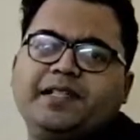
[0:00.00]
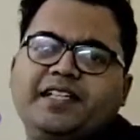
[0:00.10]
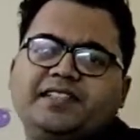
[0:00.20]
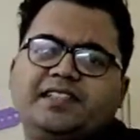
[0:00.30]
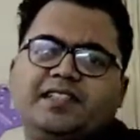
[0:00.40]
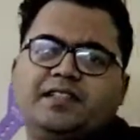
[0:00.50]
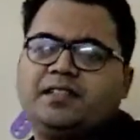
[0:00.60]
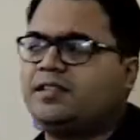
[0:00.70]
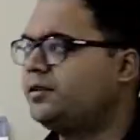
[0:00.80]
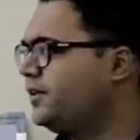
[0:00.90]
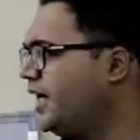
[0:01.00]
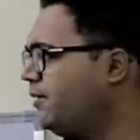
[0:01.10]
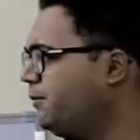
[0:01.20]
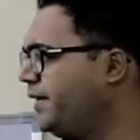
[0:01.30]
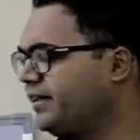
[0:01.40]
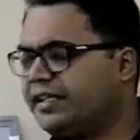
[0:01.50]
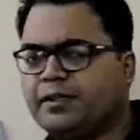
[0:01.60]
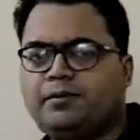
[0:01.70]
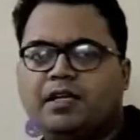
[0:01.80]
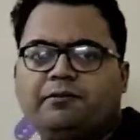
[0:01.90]
Made Easy. Today I'll be bringing
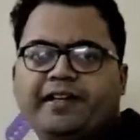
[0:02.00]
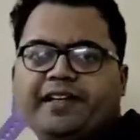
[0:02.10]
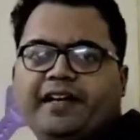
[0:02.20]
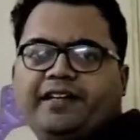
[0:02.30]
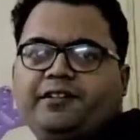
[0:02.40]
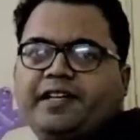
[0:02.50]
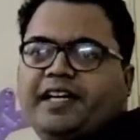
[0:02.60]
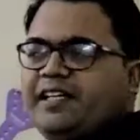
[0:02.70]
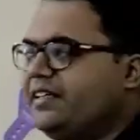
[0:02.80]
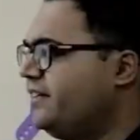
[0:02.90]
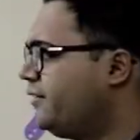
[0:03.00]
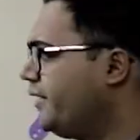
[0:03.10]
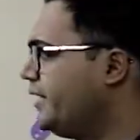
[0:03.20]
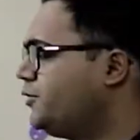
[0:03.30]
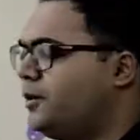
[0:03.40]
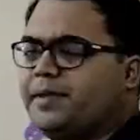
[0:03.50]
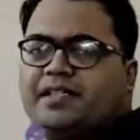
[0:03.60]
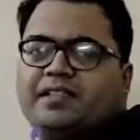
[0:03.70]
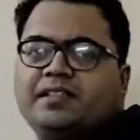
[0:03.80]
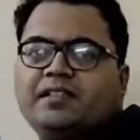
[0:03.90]
you a very intricate and intriguing
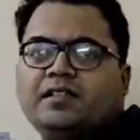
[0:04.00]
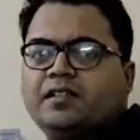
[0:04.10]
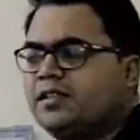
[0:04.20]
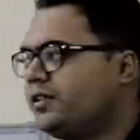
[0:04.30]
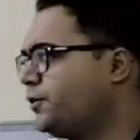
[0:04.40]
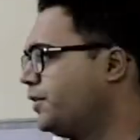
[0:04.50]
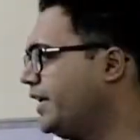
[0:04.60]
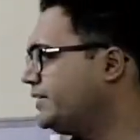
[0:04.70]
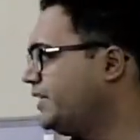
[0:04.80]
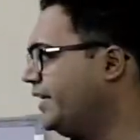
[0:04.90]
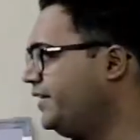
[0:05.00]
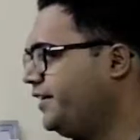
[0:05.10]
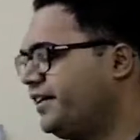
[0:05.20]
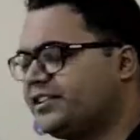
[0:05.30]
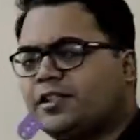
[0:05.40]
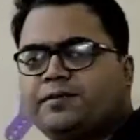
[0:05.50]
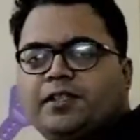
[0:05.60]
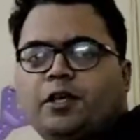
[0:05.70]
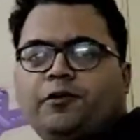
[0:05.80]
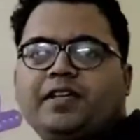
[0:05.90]
topic known as the integration of
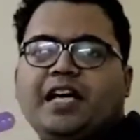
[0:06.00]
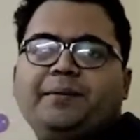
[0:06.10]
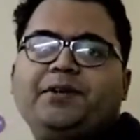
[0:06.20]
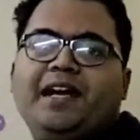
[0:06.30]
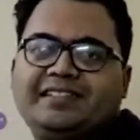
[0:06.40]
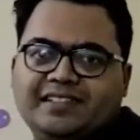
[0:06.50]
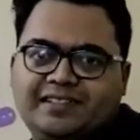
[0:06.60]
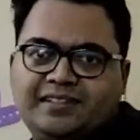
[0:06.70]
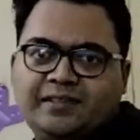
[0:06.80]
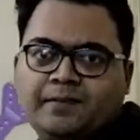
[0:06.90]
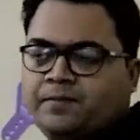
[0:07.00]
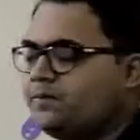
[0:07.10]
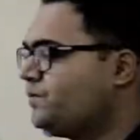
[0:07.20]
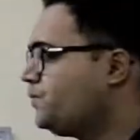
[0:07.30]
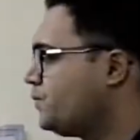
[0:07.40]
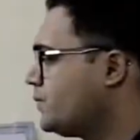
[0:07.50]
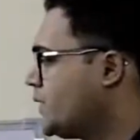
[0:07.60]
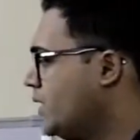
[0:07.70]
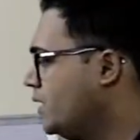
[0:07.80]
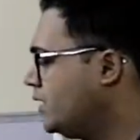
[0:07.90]
the novel amino acids.
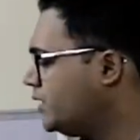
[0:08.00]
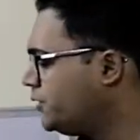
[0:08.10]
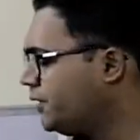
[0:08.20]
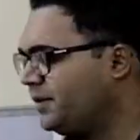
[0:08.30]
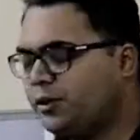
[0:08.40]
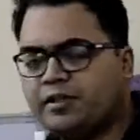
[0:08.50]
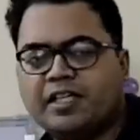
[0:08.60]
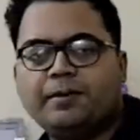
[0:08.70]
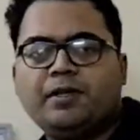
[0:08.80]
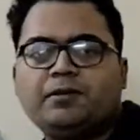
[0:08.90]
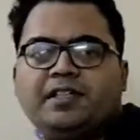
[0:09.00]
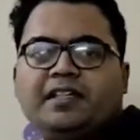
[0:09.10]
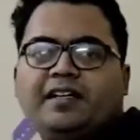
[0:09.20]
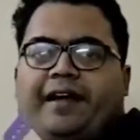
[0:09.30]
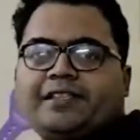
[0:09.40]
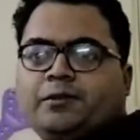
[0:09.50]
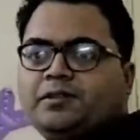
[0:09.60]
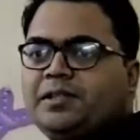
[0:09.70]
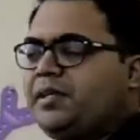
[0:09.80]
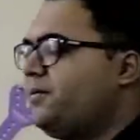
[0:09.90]
So we'll be talking about here
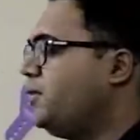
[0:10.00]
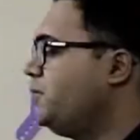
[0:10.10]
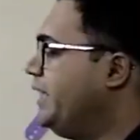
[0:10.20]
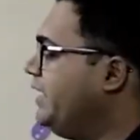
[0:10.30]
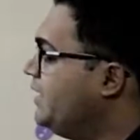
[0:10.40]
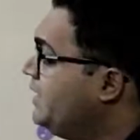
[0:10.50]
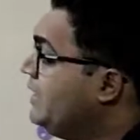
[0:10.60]
exclusively about the